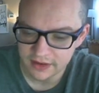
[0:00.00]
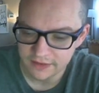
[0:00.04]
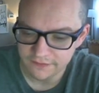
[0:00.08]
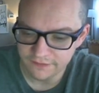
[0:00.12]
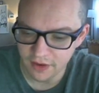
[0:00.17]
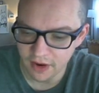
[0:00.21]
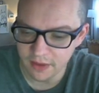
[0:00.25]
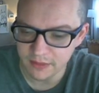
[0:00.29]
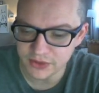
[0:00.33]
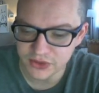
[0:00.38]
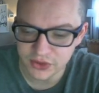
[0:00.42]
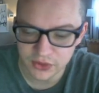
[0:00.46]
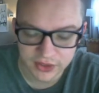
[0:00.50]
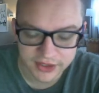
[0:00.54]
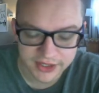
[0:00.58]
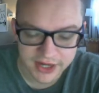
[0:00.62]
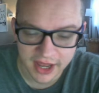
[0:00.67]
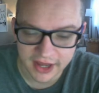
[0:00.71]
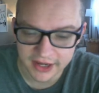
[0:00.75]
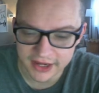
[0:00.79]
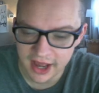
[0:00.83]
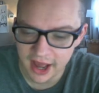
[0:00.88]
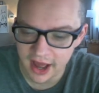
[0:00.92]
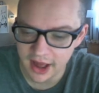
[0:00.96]

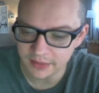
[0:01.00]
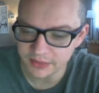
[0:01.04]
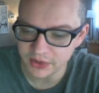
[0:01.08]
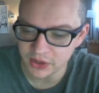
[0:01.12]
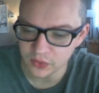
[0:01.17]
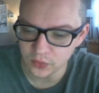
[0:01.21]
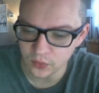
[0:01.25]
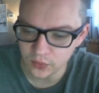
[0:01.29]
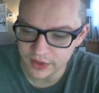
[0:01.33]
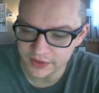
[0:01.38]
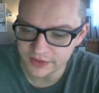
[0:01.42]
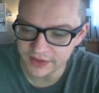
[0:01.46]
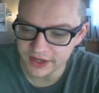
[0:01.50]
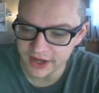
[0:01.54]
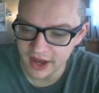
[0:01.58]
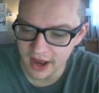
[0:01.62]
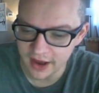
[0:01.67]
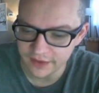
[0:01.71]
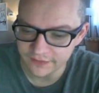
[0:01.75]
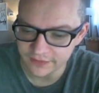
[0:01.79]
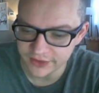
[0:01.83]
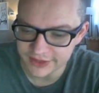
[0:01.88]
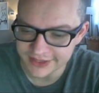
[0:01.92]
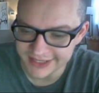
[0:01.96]
FarmersOnly.com can win the
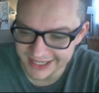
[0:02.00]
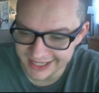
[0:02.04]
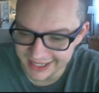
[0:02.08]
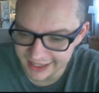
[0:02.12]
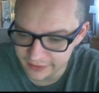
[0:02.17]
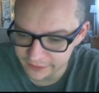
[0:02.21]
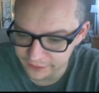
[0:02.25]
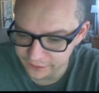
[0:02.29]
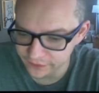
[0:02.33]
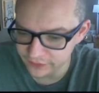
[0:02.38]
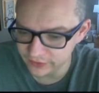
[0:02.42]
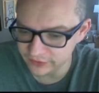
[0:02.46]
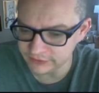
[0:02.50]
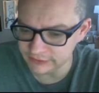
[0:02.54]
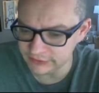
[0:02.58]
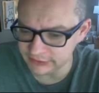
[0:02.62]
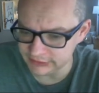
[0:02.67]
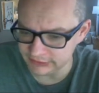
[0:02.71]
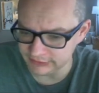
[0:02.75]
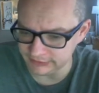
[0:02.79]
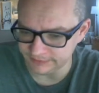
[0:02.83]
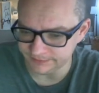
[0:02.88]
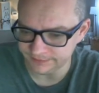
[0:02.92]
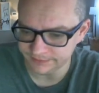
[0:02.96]
conference if
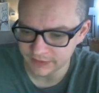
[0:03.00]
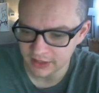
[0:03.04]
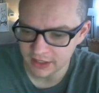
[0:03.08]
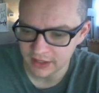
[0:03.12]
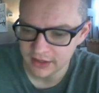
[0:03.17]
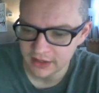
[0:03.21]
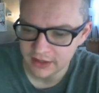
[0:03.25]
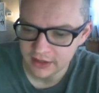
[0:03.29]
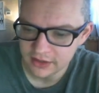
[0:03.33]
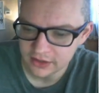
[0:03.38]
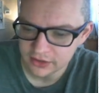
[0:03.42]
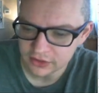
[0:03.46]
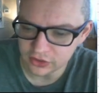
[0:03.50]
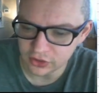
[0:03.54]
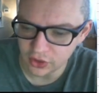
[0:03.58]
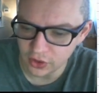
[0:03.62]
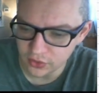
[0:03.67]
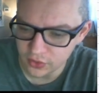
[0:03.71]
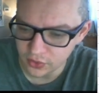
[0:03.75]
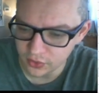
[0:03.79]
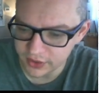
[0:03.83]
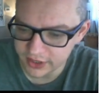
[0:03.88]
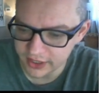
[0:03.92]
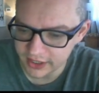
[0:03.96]

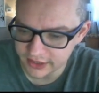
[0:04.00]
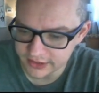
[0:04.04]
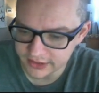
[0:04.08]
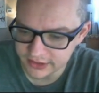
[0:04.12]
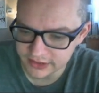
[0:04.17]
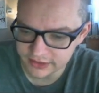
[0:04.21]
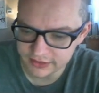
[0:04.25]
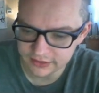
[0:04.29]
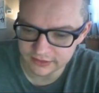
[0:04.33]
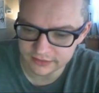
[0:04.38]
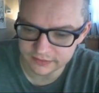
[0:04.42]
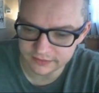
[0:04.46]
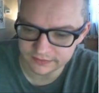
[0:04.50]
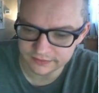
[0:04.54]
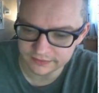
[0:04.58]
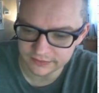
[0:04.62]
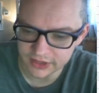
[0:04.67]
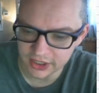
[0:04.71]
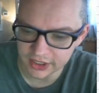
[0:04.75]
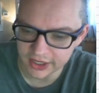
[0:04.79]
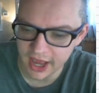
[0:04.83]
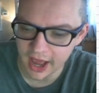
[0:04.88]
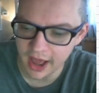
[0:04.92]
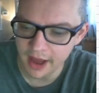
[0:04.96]
Cloacal Kiss,
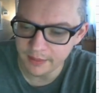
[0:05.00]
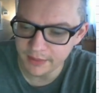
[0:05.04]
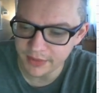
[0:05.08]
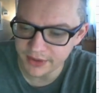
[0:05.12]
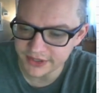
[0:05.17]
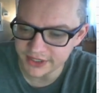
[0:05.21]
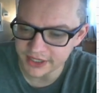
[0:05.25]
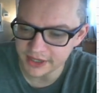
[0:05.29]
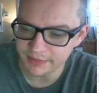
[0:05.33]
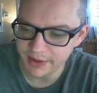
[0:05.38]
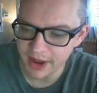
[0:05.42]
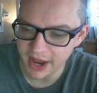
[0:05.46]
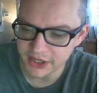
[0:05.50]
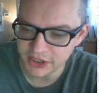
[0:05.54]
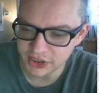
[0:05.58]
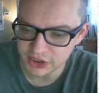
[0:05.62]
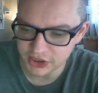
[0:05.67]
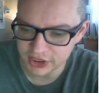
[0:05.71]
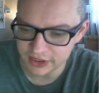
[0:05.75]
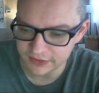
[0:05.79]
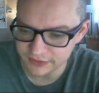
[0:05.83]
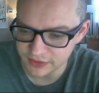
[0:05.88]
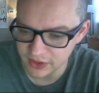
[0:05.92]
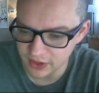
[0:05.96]
Kakambas, and Apache
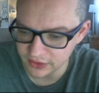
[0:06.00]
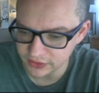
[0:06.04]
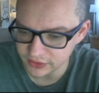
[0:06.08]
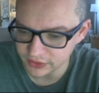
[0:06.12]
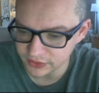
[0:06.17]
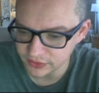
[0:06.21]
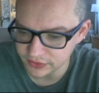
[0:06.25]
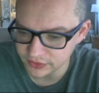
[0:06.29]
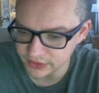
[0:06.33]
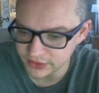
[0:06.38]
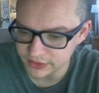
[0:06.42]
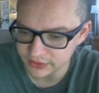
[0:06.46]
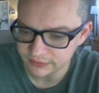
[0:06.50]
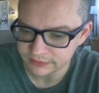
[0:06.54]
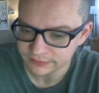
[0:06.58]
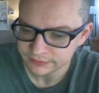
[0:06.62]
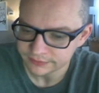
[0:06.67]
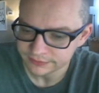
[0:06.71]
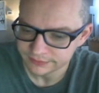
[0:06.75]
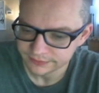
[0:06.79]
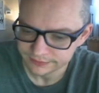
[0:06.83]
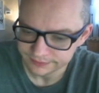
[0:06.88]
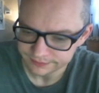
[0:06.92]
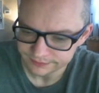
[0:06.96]
Chiefs all lose.
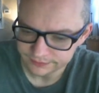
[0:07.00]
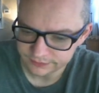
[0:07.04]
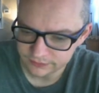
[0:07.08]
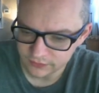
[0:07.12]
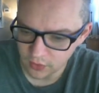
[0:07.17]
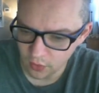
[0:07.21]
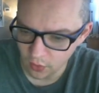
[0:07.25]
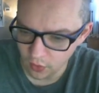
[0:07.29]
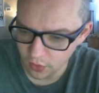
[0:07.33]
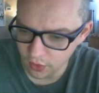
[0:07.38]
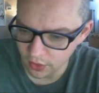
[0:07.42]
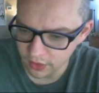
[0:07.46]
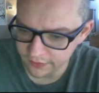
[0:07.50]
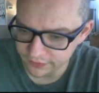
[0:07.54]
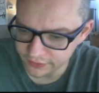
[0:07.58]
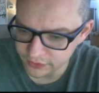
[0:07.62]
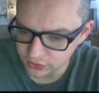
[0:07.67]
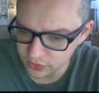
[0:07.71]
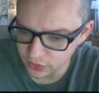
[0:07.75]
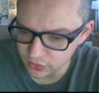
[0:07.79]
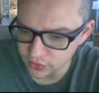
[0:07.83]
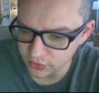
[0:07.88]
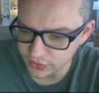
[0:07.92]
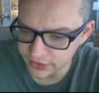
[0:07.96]
Or if
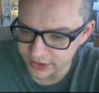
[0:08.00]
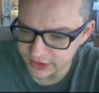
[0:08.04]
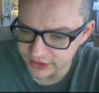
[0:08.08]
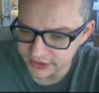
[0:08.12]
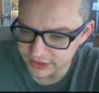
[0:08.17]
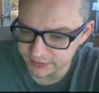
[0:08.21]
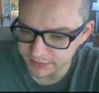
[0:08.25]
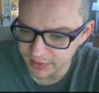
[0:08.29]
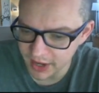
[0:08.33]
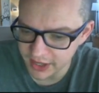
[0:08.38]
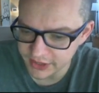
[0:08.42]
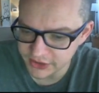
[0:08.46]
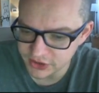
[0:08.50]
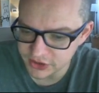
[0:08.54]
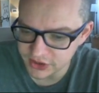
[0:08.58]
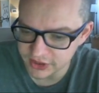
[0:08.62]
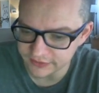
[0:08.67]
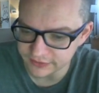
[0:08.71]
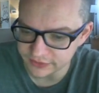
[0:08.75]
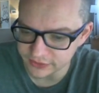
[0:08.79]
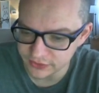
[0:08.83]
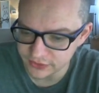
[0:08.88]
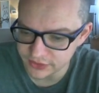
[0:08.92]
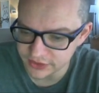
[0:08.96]
Cloacal Kiss, Apache
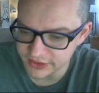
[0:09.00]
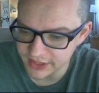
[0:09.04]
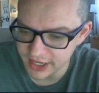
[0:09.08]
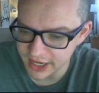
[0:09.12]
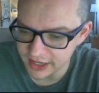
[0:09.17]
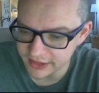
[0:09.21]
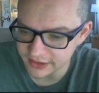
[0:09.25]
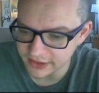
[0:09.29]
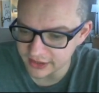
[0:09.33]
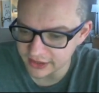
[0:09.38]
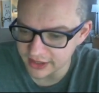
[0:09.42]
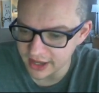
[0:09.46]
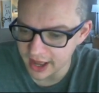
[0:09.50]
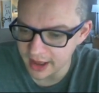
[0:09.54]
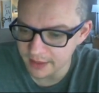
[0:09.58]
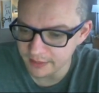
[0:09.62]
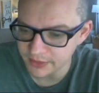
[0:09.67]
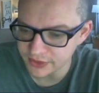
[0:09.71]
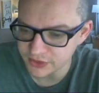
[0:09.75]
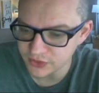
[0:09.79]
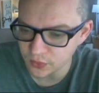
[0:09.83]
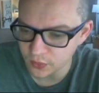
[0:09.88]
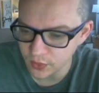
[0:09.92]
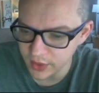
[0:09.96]
Chiefs loses and
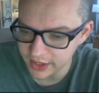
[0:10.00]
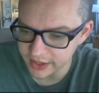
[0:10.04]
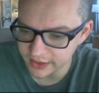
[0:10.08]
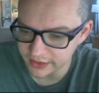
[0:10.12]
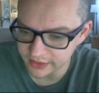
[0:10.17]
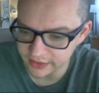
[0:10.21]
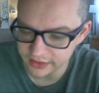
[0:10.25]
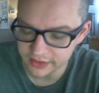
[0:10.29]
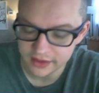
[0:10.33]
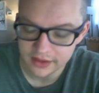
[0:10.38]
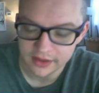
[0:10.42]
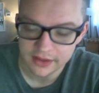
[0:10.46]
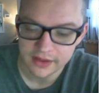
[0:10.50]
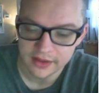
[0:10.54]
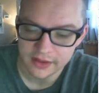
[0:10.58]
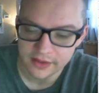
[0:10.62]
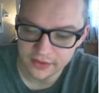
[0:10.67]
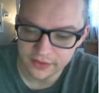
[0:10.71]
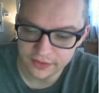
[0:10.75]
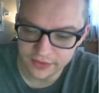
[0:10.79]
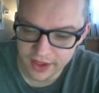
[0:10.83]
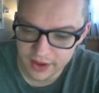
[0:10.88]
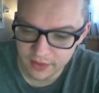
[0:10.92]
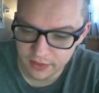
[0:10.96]
Kakambas win,
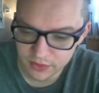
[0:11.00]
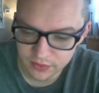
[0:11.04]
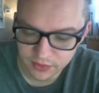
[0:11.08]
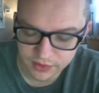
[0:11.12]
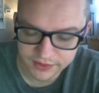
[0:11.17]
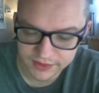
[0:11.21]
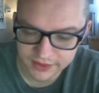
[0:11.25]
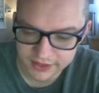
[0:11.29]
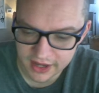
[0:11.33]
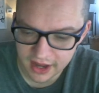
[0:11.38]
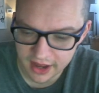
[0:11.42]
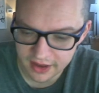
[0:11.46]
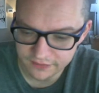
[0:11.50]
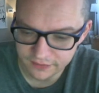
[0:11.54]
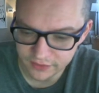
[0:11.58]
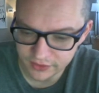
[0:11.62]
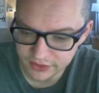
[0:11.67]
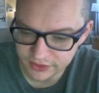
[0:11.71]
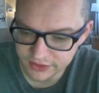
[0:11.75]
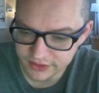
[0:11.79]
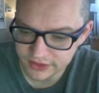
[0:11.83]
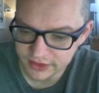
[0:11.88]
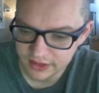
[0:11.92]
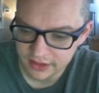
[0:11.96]
they would win the
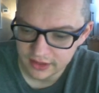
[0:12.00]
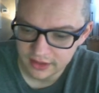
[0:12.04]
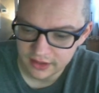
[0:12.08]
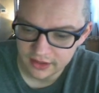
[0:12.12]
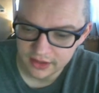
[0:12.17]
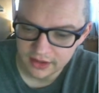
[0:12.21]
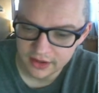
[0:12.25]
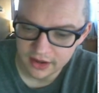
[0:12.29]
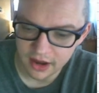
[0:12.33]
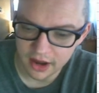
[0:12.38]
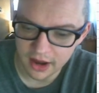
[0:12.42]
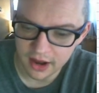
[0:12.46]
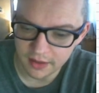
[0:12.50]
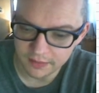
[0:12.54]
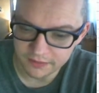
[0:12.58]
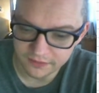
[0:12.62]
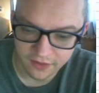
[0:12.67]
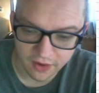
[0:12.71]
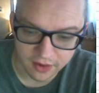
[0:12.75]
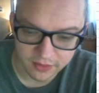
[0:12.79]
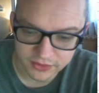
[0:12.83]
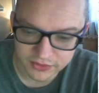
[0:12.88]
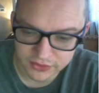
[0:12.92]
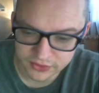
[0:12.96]
conference.
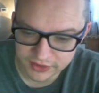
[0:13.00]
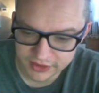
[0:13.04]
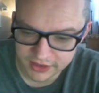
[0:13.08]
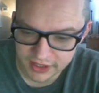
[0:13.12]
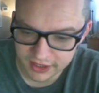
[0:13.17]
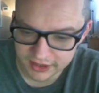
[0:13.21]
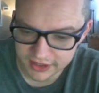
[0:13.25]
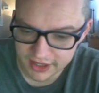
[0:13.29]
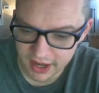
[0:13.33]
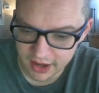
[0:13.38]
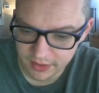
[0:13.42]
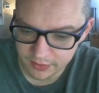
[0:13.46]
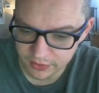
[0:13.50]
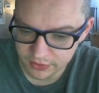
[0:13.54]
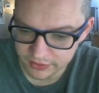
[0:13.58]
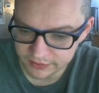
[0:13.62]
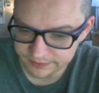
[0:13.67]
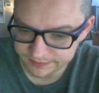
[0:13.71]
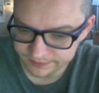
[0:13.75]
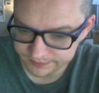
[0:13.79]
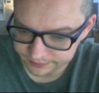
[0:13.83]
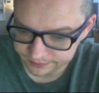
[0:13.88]
FarmersOnly.com win.